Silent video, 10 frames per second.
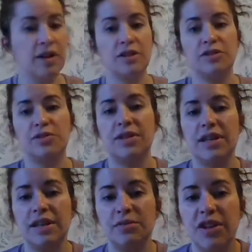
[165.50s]
Do you see
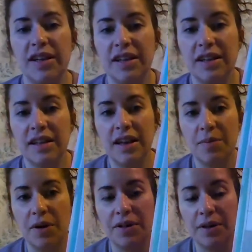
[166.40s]
him trying to clean
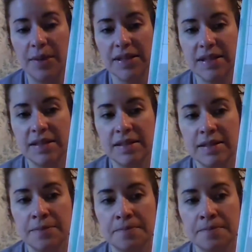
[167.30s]
up all their messes?